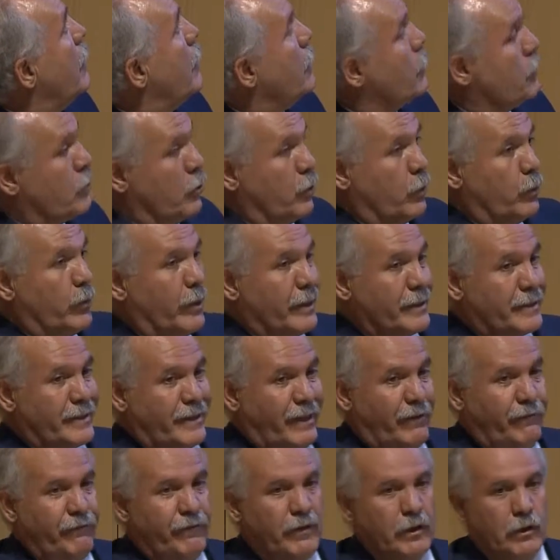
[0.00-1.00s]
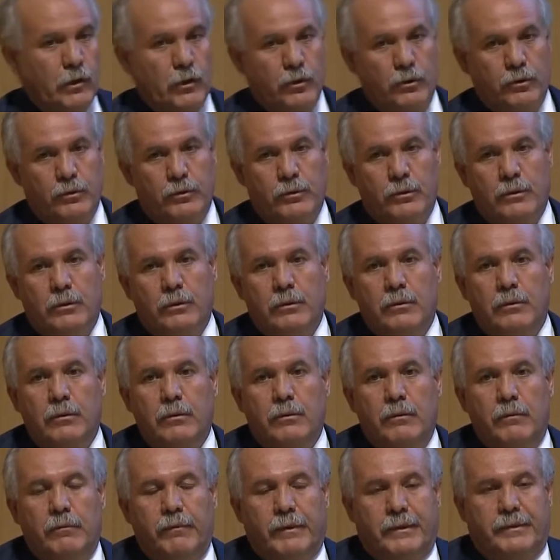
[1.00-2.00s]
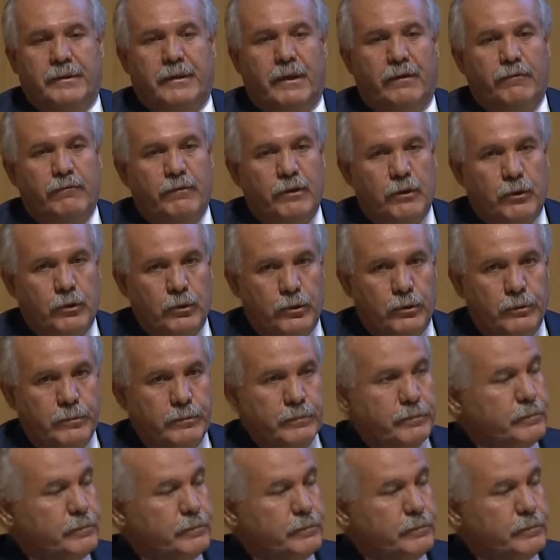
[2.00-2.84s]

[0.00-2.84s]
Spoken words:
So what can we do? What can we do?